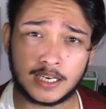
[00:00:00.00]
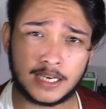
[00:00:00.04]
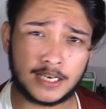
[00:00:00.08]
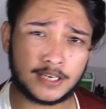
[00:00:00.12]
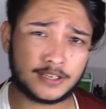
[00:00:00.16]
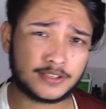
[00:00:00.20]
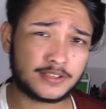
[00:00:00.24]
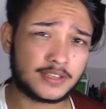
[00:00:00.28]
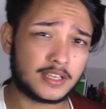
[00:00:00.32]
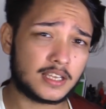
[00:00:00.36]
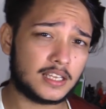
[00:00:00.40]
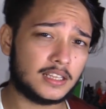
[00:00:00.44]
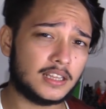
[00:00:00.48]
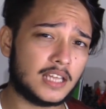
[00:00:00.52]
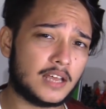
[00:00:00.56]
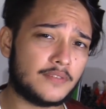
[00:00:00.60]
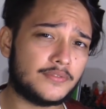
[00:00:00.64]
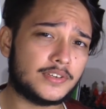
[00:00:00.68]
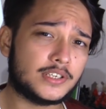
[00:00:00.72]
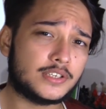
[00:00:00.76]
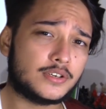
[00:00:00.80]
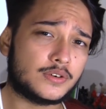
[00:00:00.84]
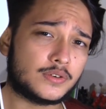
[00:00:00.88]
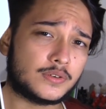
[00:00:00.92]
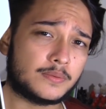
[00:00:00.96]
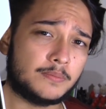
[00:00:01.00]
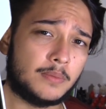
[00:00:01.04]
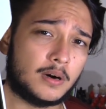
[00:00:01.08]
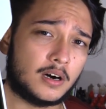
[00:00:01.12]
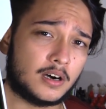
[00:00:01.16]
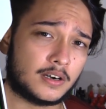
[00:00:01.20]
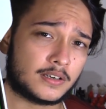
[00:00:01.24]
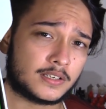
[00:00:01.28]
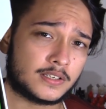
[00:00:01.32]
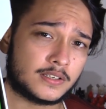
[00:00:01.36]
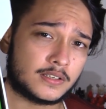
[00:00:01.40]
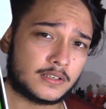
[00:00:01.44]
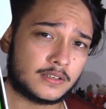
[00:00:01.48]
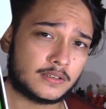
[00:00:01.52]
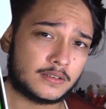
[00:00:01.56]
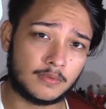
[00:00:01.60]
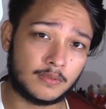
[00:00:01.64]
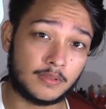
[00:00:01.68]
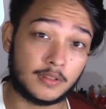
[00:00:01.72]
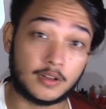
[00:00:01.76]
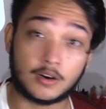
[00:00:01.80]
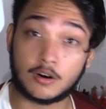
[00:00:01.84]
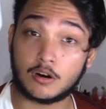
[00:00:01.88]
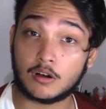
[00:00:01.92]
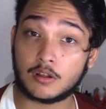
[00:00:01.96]
Here's the 11 juice box.
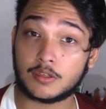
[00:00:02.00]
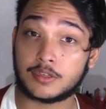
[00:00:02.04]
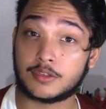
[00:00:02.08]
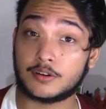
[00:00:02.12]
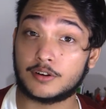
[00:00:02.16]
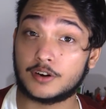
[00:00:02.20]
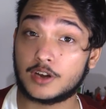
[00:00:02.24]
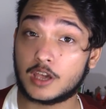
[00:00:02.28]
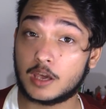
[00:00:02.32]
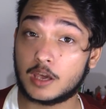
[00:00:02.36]
They're all 30